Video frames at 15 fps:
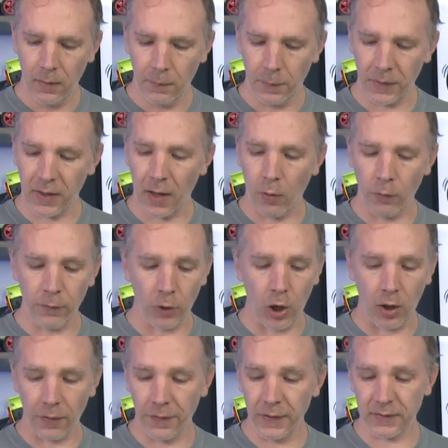But yeah,
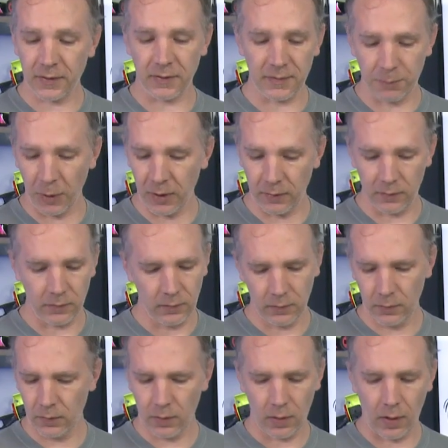overall, this has been
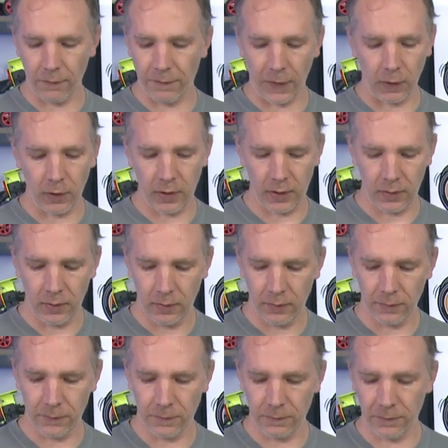a very
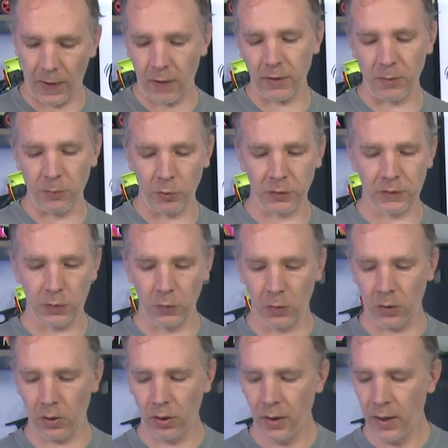valuable
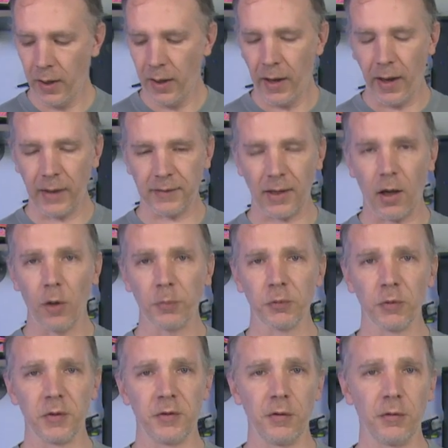tool. It's helped
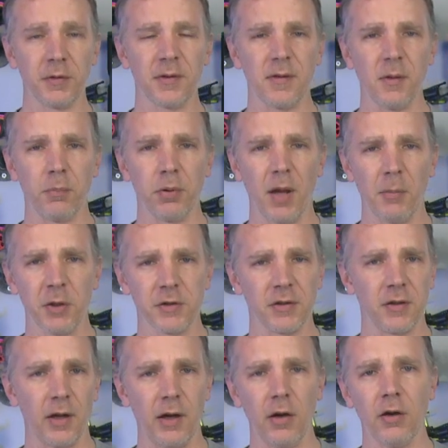reduce the blemish
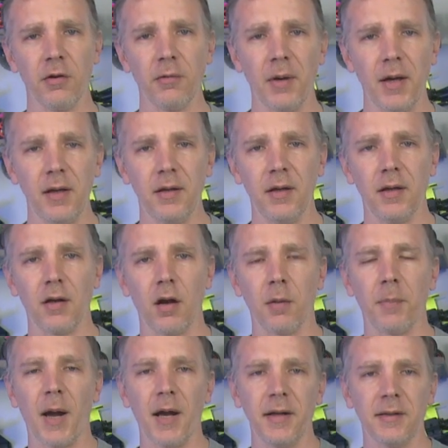and error rate in our
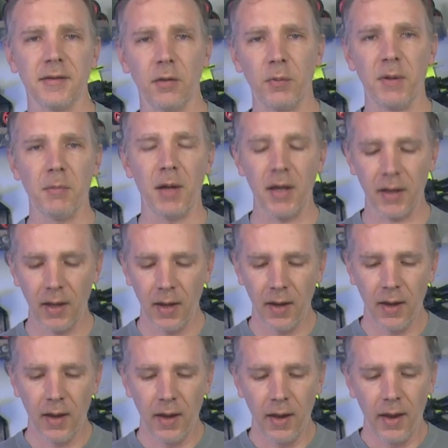bodies that we make.
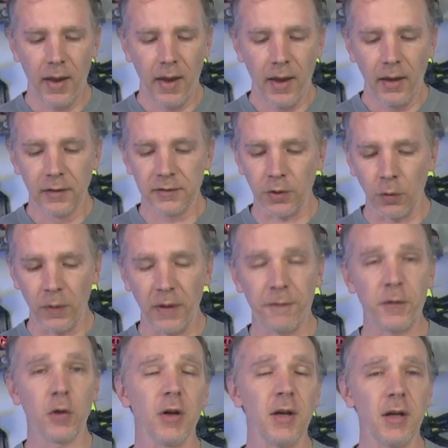So
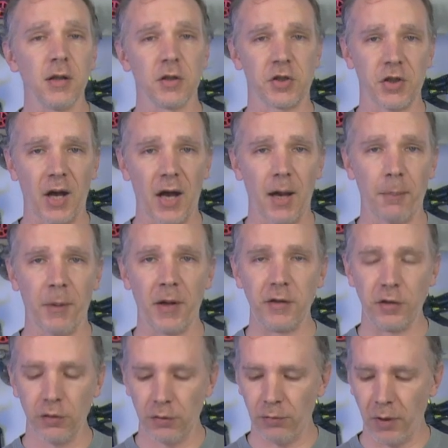if in a shop and
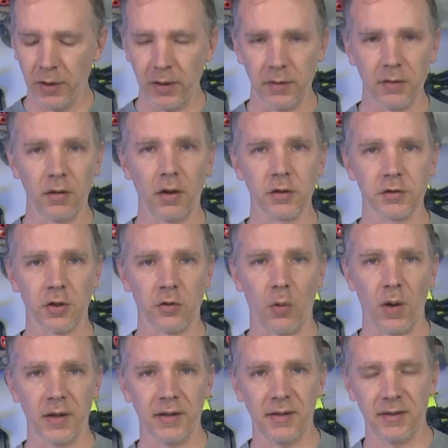you're running larger
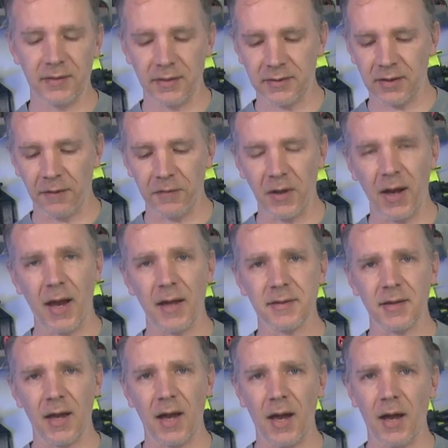quantities of stuff that has
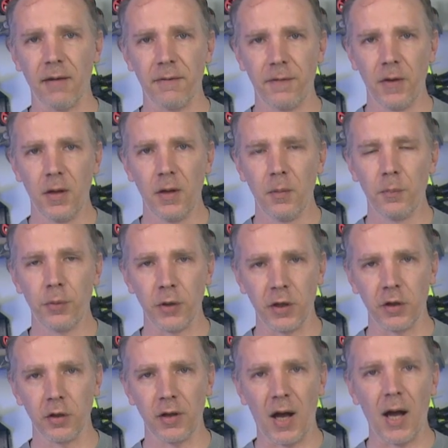to have pretty
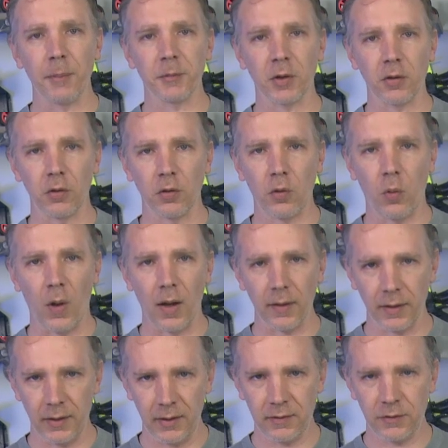good optical
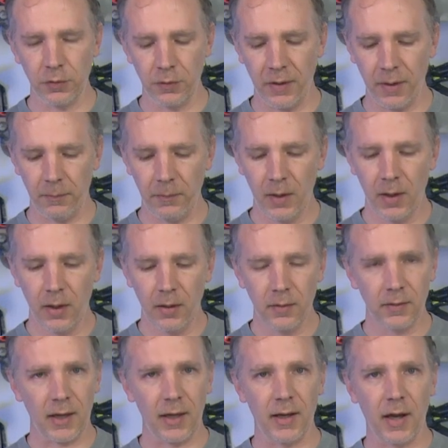quality to them,
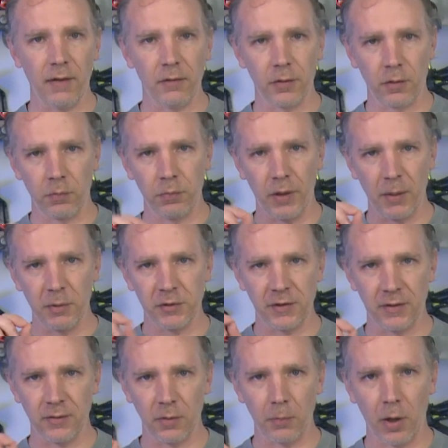you can't have little
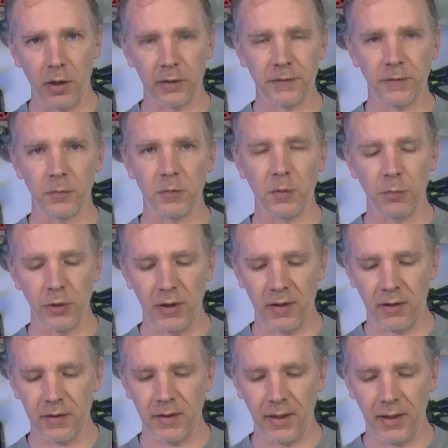blemishes or marks from debris and
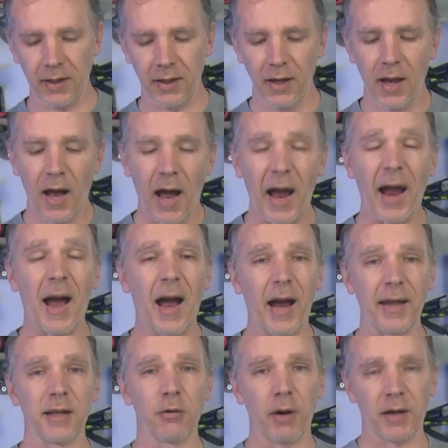everything in it, I
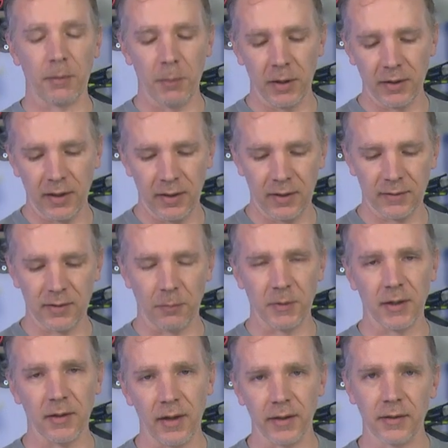highly recommend getting
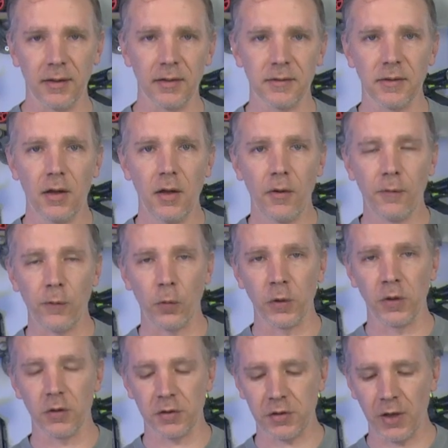something like this for
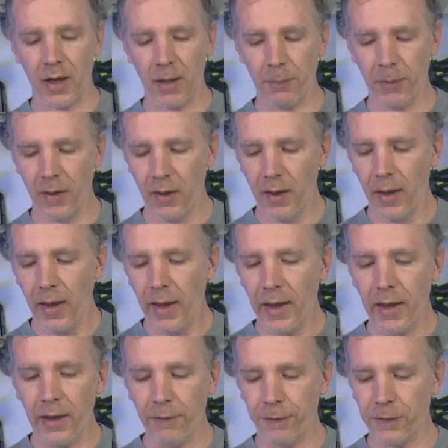your shop.
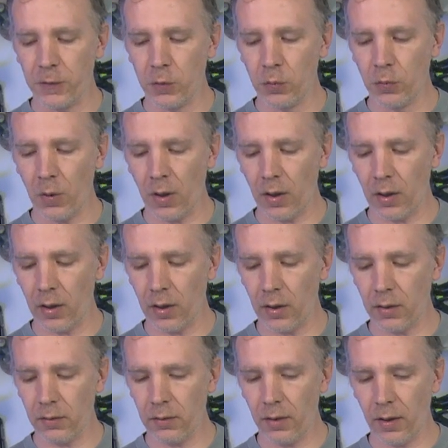If you
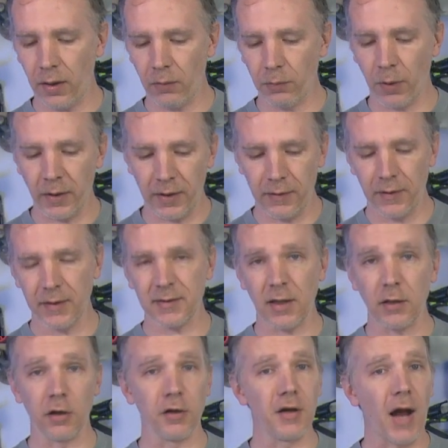are running this
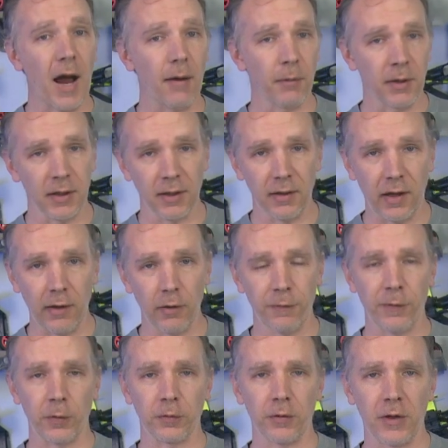and you're not running an air
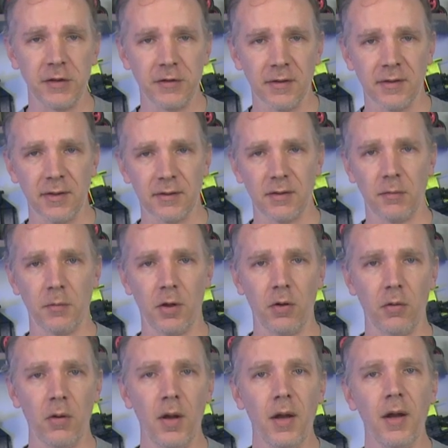filtration system
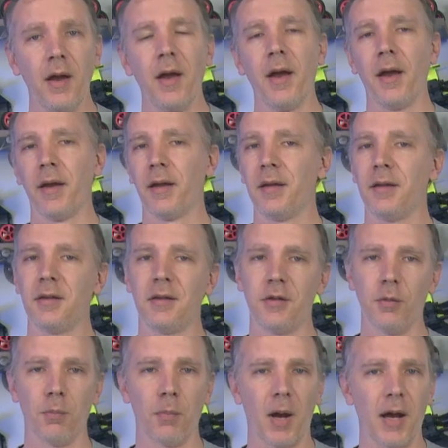though,
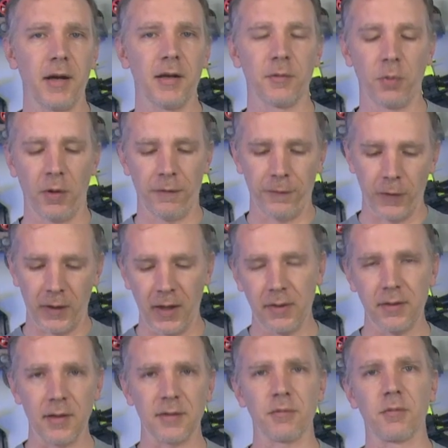you might as well forget
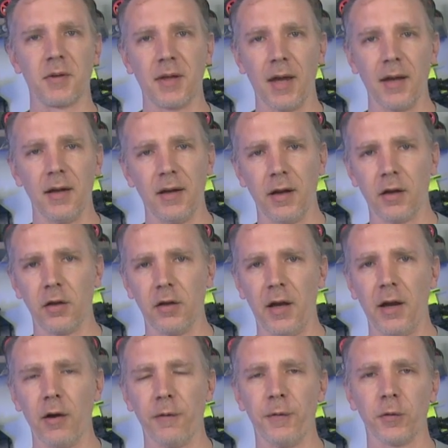this. Get in a good
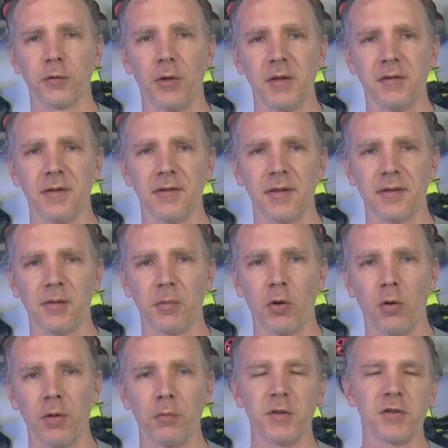air filtration system
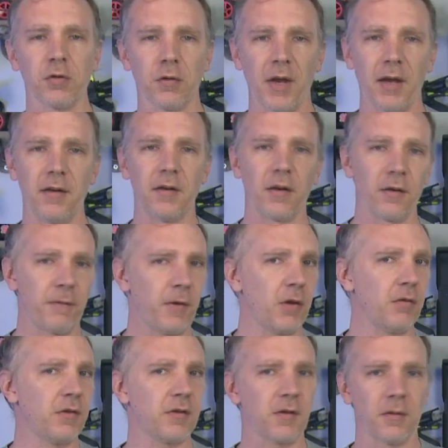going. We show that in another
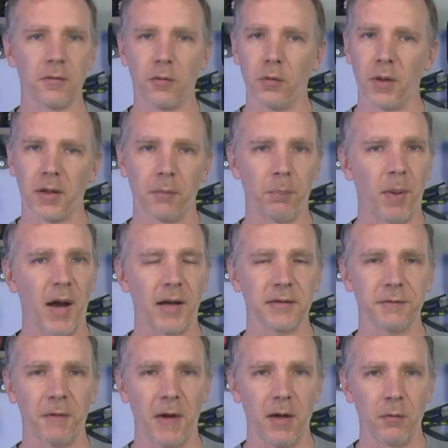video, just a quick box
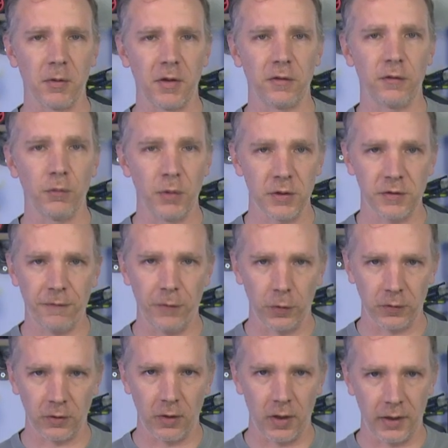fan with a 2-inch
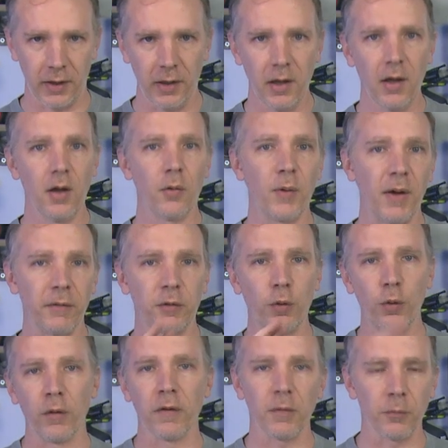filter on it. We have
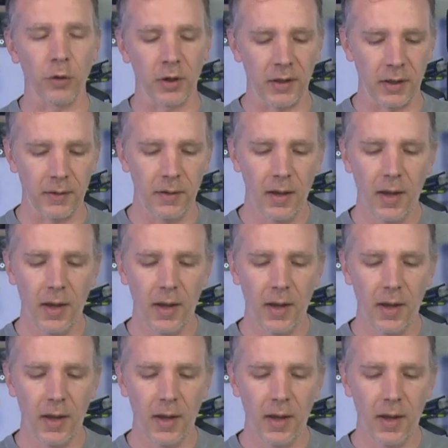2 of them running.